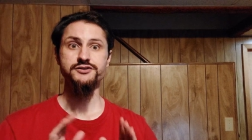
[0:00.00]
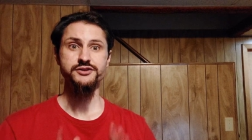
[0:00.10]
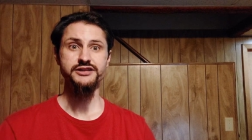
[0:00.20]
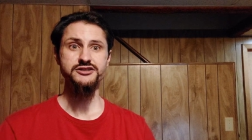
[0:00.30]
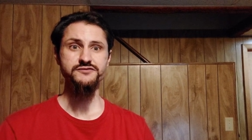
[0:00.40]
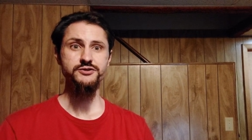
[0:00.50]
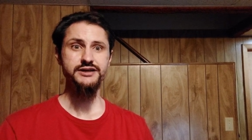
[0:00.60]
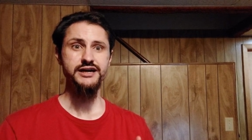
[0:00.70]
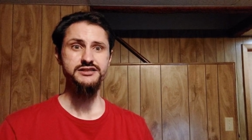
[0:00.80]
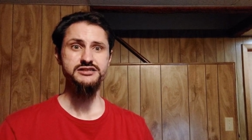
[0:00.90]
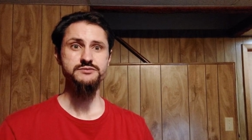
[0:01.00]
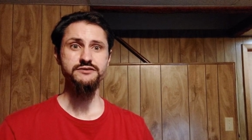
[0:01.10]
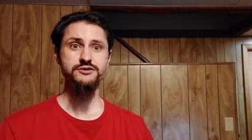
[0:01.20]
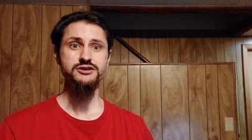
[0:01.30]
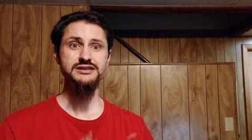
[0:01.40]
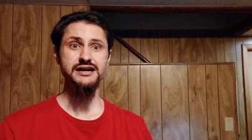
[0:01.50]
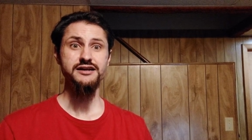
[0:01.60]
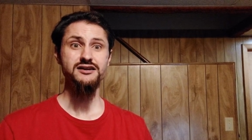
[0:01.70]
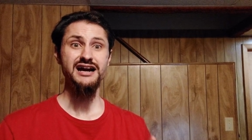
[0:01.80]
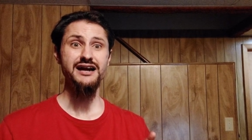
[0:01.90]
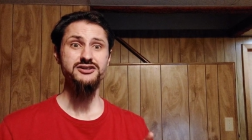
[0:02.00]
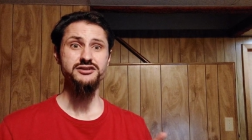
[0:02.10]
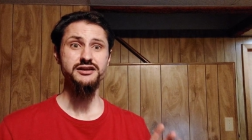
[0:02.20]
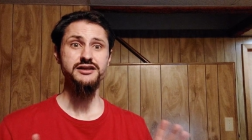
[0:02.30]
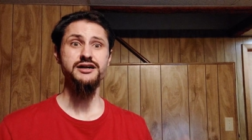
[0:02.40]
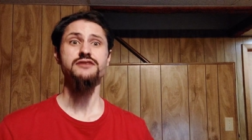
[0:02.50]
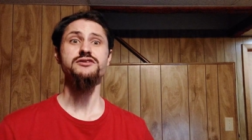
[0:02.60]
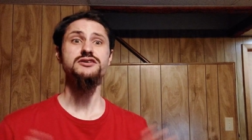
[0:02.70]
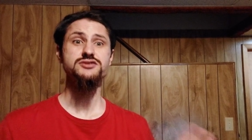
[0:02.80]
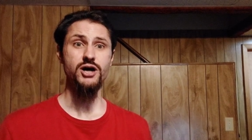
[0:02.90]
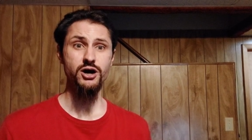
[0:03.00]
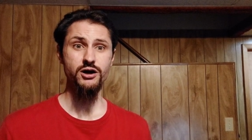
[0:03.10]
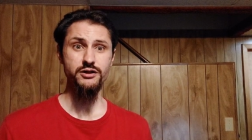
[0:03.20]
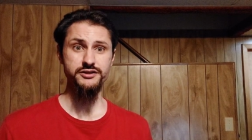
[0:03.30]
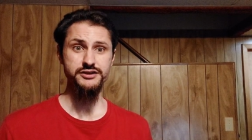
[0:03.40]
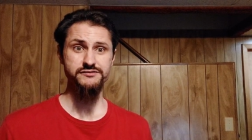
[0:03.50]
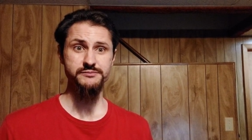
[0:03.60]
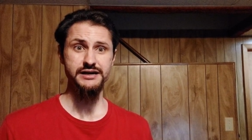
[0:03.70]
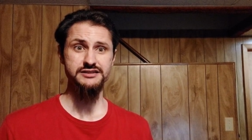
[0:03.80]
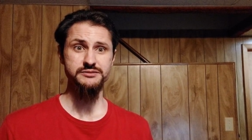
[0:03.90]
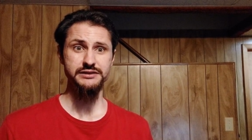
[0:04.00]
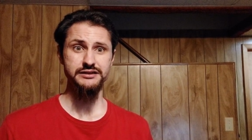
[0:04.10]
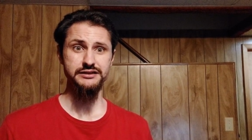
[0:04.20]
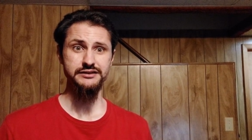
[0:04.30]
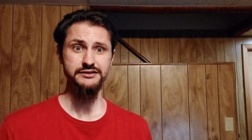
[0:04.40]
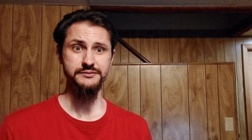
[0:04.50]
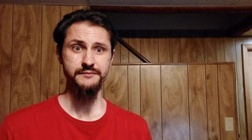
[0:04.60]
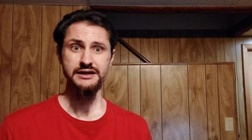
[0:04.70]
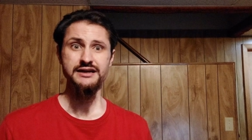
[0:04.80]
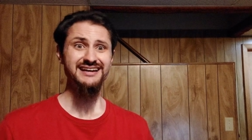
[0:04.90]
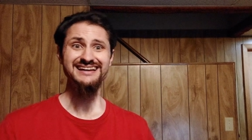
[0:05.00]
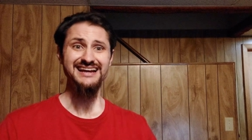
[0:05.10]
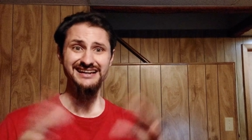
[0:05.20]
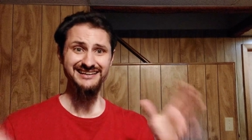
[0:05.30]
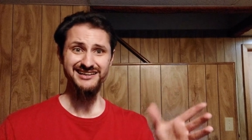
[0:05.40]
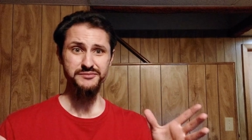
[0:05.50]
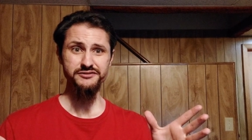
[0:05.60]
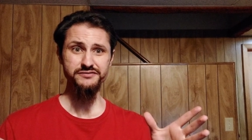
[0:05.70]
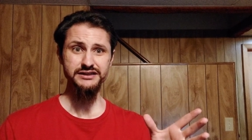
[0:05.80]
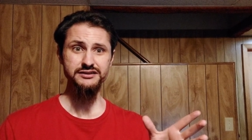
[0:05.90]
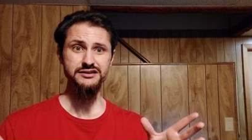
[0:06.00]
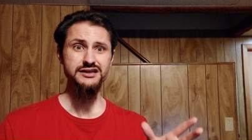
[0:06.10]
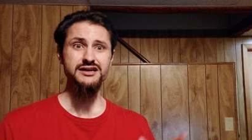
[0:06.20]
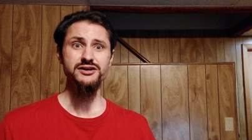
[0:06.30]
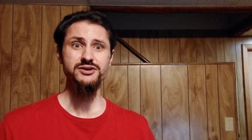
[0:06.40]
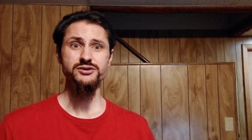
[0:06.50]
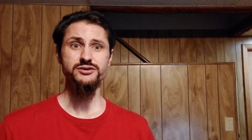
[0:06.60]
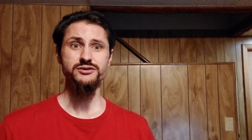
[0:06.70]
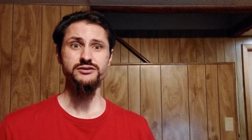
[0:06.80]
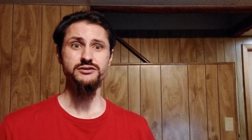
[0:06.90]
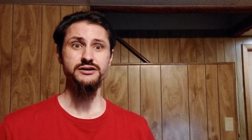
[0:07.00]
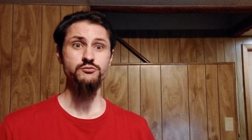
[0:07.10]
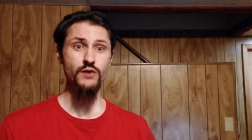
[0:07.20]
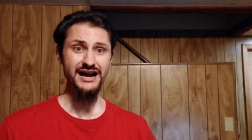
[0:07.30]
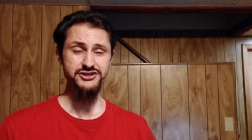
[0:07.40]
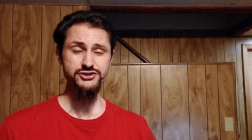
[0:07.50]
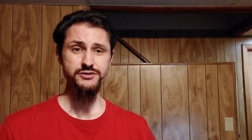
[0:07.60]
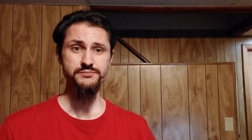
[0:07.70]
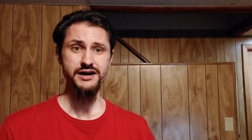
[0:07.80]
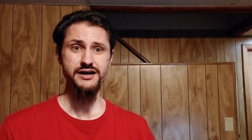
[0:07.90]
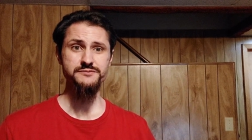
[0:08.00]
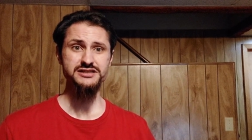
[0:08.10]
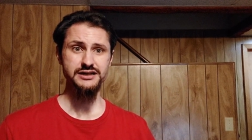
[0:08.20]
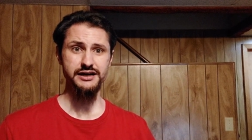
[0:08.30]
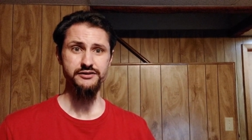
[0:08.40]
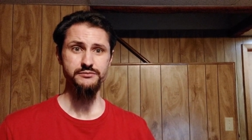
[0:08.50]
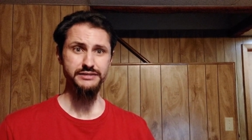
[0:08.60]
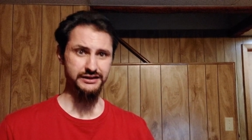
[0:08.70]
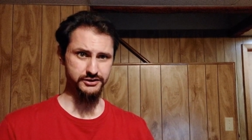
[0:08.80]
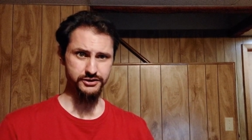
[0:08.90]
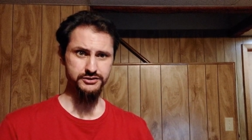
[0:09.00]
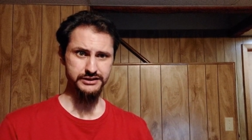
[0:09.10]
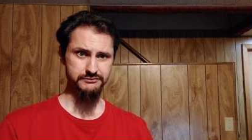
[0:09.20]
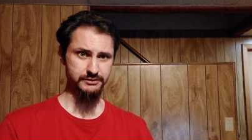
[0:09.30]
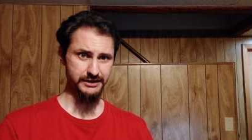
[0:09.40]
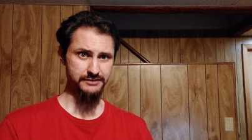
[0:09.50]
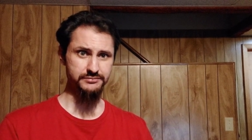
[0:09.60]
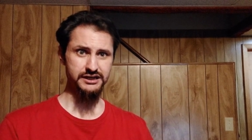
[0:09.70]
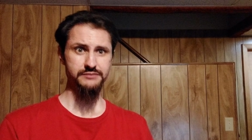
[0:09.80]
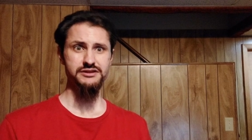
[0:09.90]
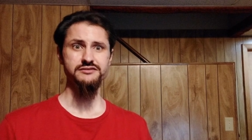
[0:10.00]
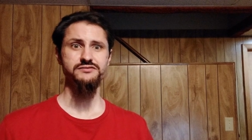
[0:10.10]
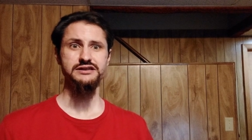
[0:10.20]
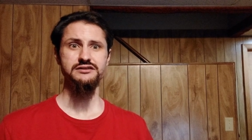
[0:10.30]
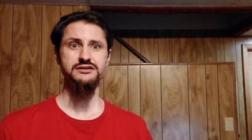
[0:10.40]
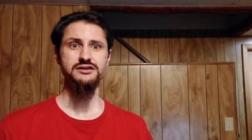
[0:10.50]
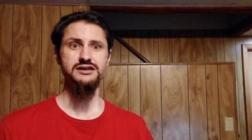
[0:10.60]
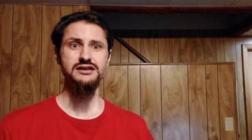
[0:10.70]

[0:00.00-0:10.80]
So these few cases we've looked at here actually covers all the different possibilities. In any number field, your rational primes can either be inert and remain prime in the field.